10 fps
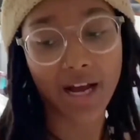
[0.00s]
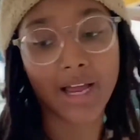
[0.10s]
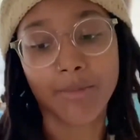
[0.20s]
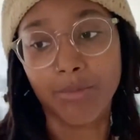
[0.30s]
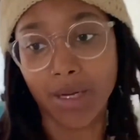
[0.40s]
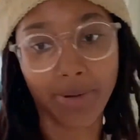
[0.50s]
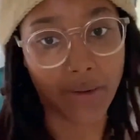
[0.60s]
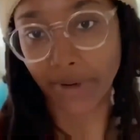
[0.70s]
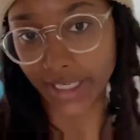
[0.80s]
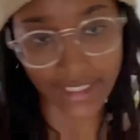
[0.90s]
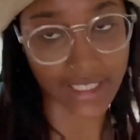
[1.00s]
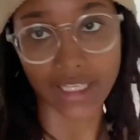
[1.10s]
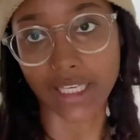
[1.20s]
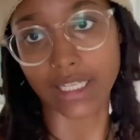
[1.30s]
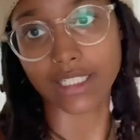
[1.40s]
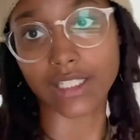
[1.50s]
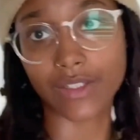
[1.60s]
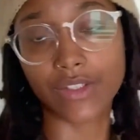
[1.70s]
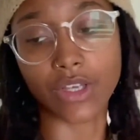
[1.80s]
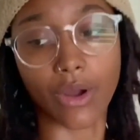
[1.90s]
am about ready to eat,
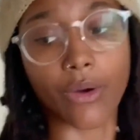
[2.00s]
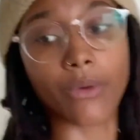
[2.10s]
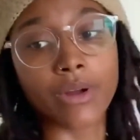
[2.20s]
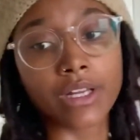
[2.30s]
so